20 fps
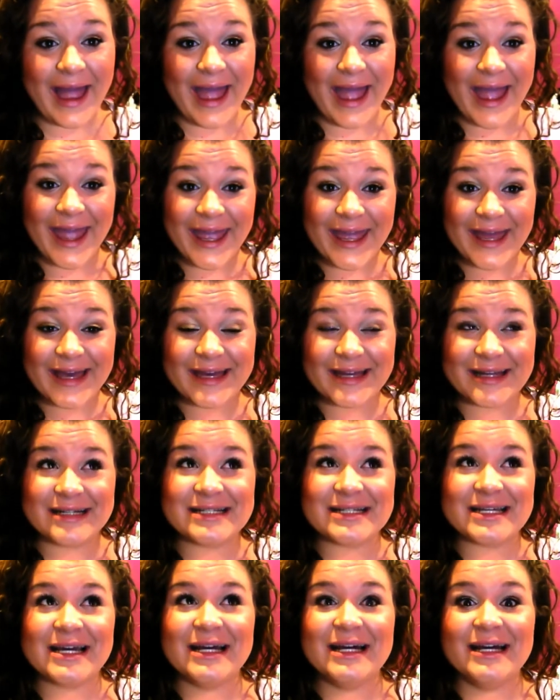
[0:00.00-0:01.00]

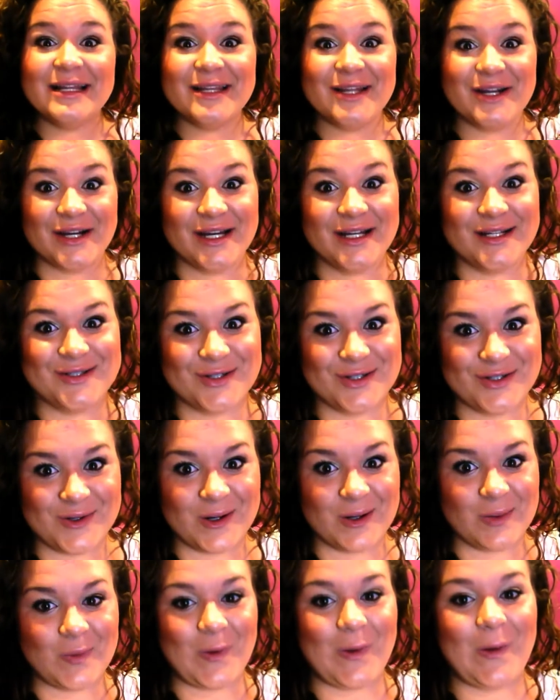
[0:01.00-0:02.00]
and their kids are
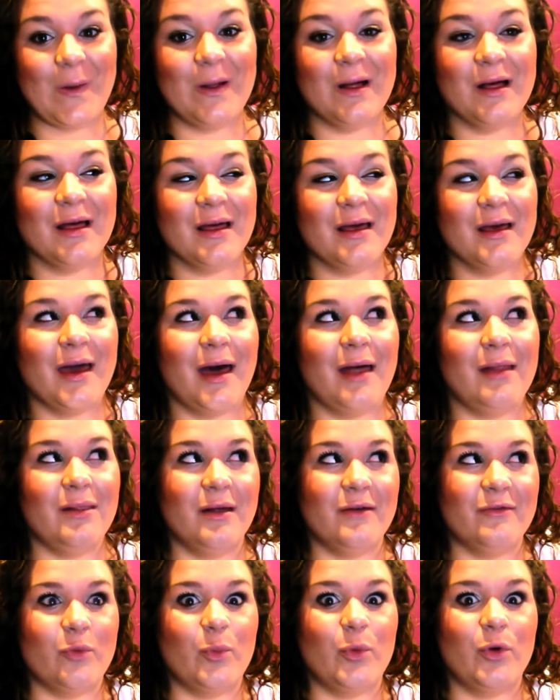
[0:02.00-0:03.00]
adorable and
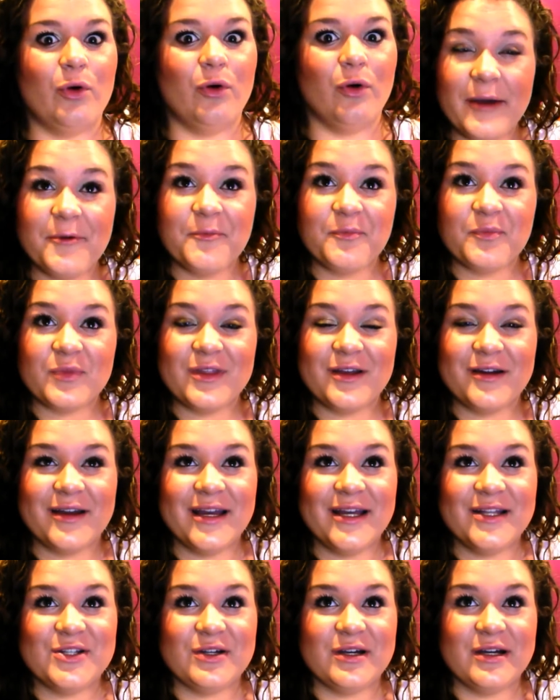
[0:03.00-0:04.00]
lovable. Their
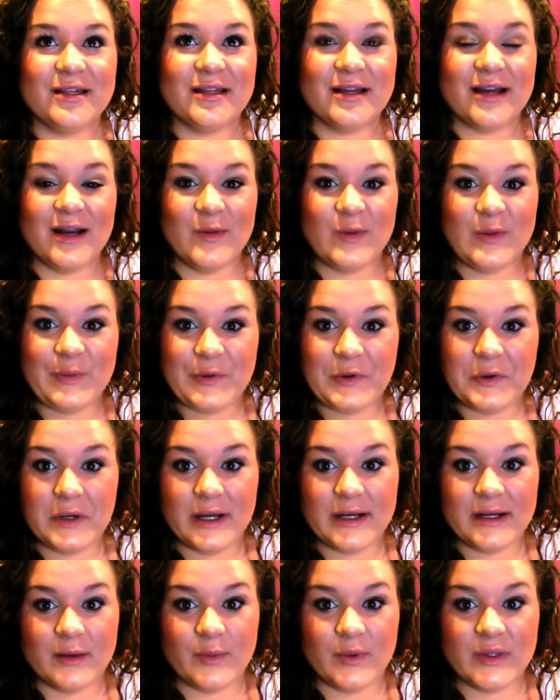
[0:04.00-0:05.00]
kids are, like, the kind of people who
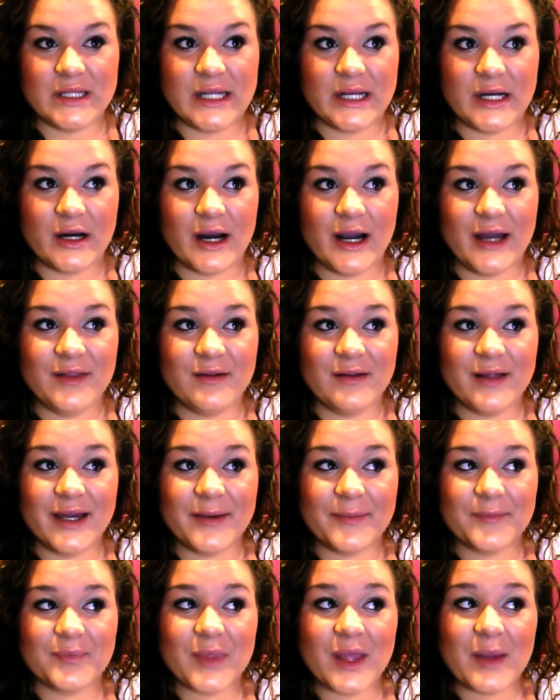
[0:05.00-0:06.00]
get done with dinner and they're
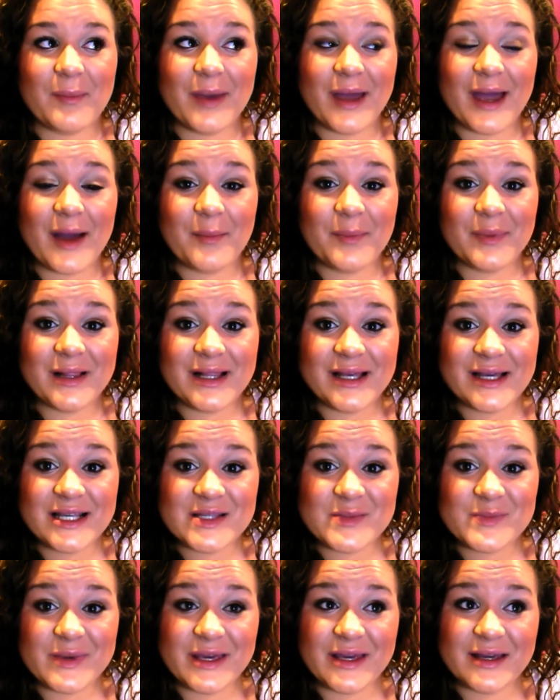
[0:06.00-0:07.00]
like, "May I please
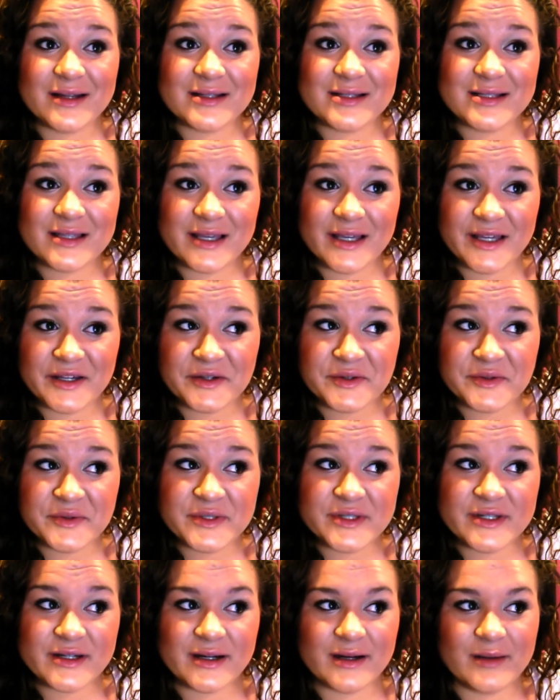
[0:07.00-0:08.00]
be
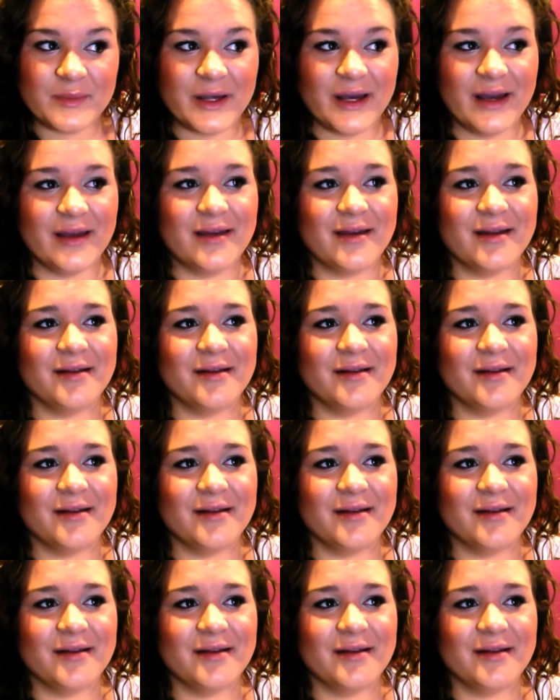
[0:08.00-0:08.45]
excused. I'm like,